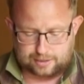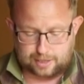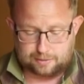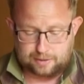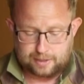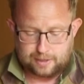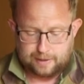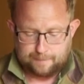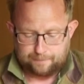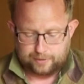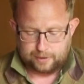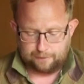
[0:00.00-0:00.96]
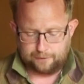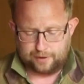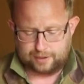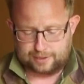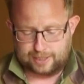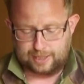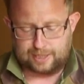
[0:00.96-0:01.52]
So the
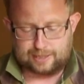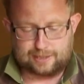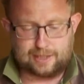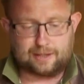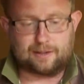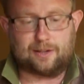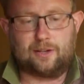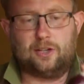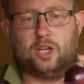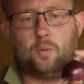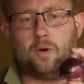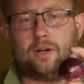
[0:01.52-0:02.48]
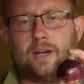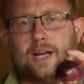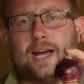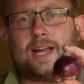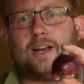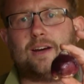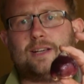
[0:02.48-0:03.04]
first thing is that you want
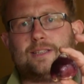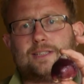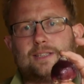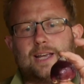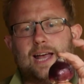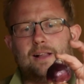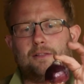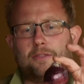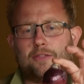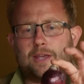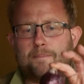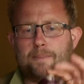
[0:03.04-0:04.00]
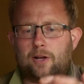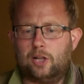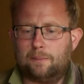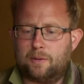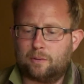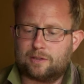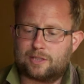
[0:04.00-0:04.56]
a nice healthy
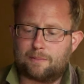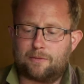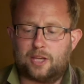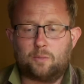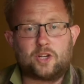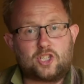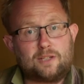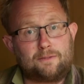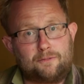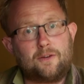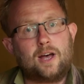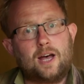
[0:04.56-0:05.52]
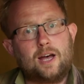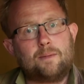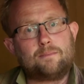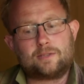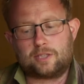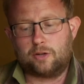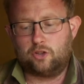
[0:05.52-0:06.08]
bulb. You want something which is
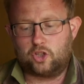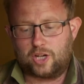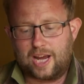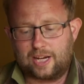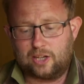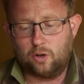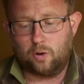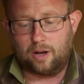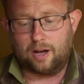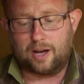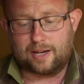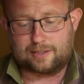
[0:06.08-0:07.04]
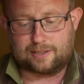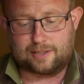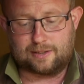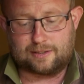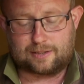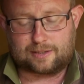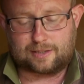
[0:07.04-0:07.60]
firm. So check your
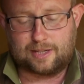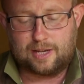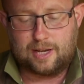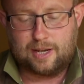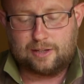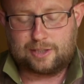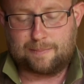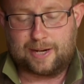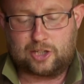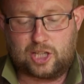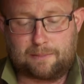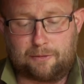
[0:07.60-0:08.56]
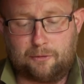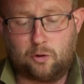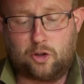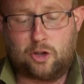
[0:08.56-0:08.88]
hyacinths to make sure that before